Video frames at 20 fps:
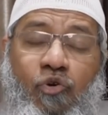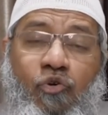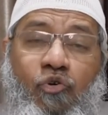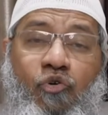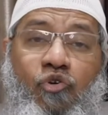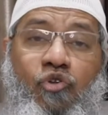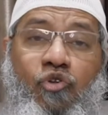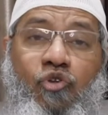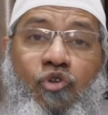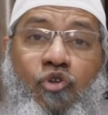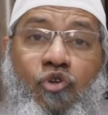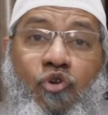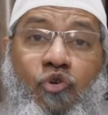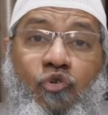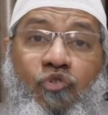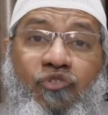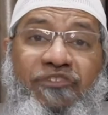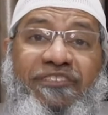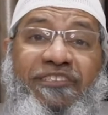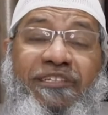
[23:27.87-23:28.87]
who
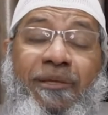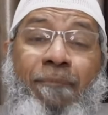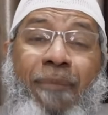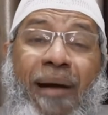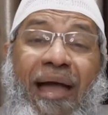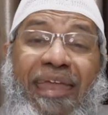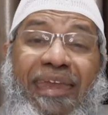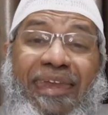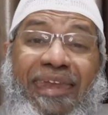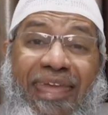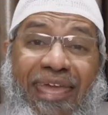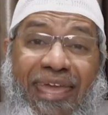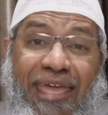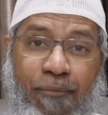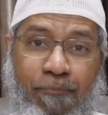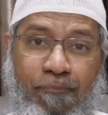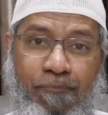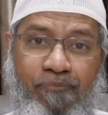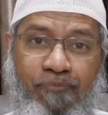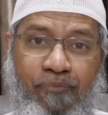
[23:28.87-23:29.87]
used my
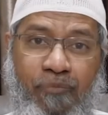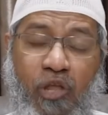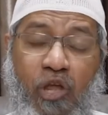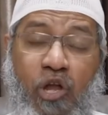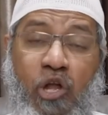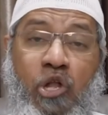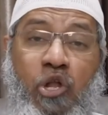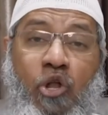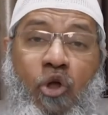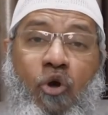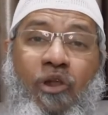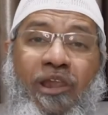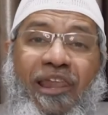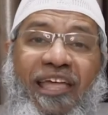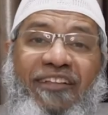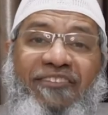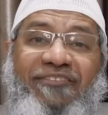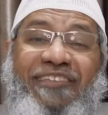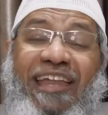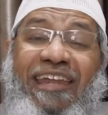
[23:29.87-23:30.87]
name no
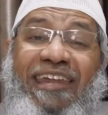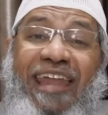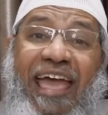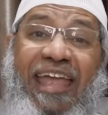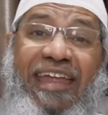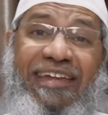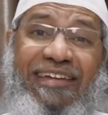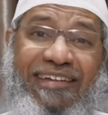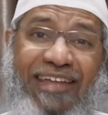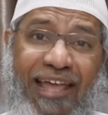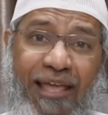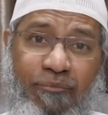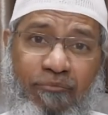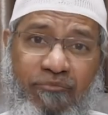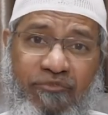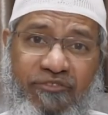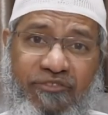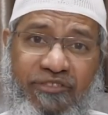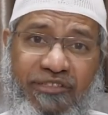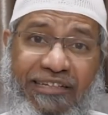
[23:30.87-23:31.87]
less than nine
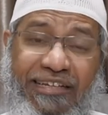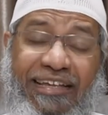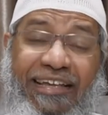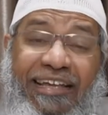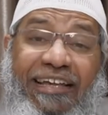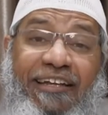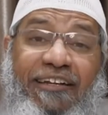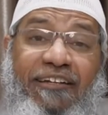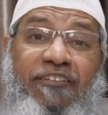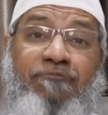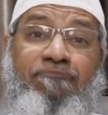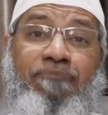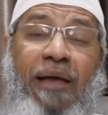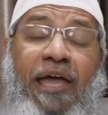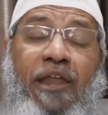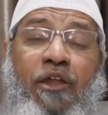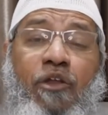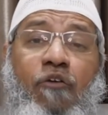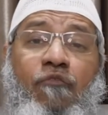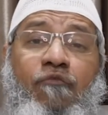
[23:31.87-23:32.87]
times in a
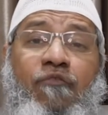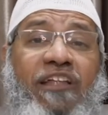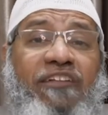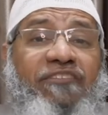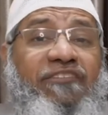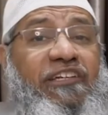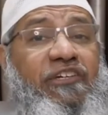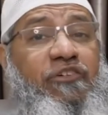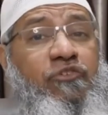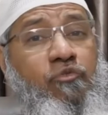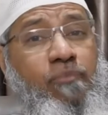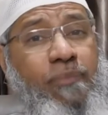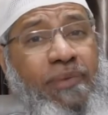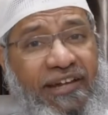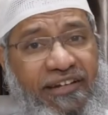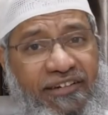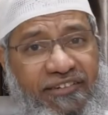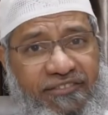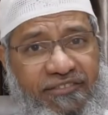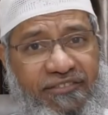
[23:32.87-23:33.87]
span of less than two
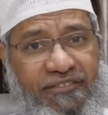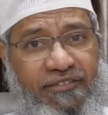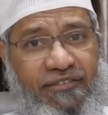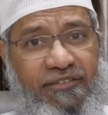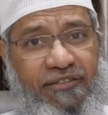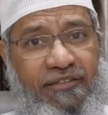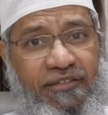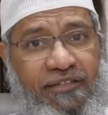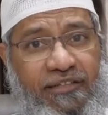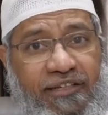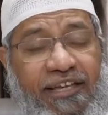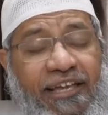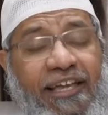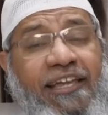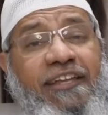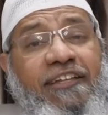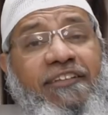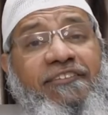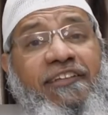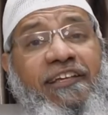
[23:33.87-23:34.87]
minutes
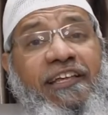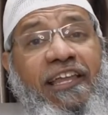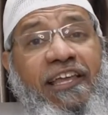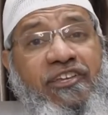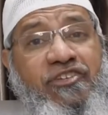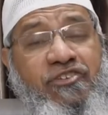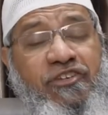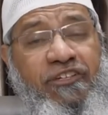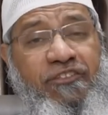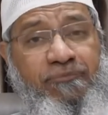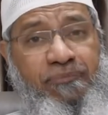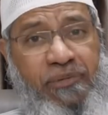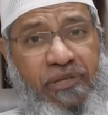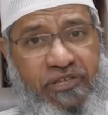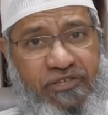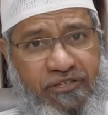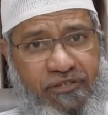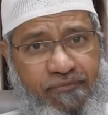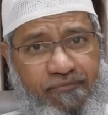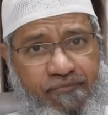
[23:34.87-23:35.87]
in his election
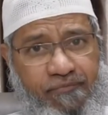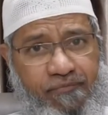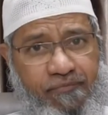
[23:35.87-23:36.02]
speech